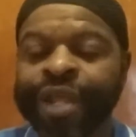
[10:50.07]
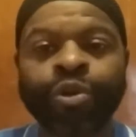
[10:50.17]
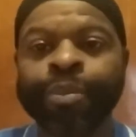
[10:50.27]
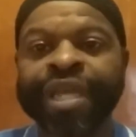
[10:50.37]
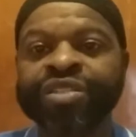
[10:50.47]
They
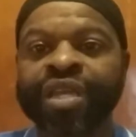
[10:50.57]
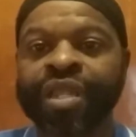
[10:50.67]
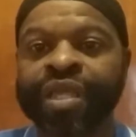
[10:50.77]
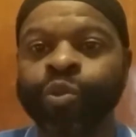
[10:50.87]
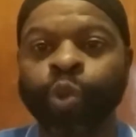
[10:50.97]
were
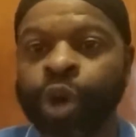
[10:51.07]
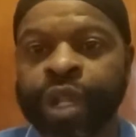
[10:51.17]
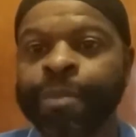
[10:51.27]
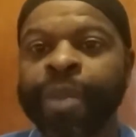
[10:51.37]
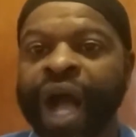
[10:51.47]
basically
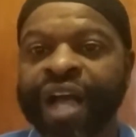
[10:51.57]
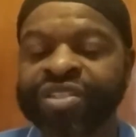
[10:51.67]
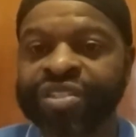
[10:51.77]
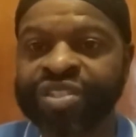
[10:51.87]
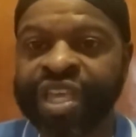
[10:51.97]
wooden
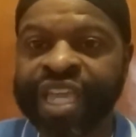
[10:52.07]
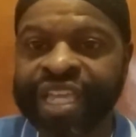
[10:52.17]
boxes.